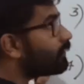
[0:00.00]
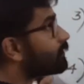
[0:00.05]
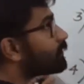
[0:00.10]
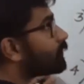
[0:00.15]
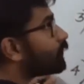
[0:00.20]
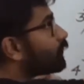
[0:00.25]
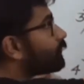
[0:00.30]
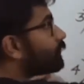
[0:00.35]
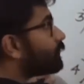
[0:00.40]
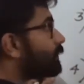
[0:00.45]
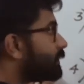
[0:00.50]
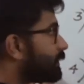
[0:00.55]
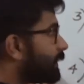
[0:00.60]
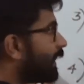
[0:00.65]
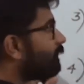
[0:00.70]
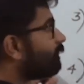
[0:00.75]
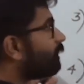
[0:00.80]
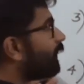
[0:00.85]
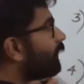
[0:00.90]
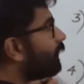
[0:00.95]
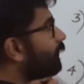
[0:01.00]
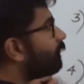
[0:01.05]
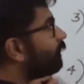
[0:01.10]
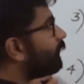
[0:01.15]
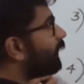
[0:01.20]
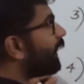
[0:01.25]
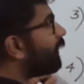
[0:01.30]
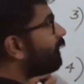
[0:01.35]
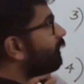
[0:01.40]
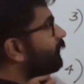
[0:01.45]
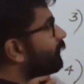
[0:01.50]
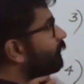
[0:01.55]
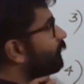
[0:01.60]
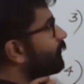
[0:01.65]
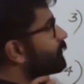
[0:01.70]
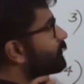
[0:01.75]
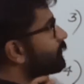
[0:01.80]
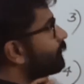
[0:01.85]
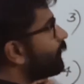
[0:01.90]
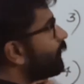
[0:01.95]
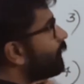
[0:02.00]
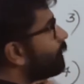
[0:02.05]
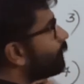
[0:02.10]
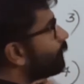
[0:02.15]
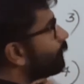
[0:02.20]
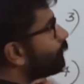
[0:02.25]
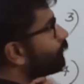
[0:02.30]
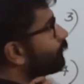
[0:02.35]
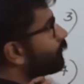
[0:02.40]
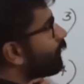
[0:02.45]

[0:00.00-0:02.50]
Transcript: So same way we have reversible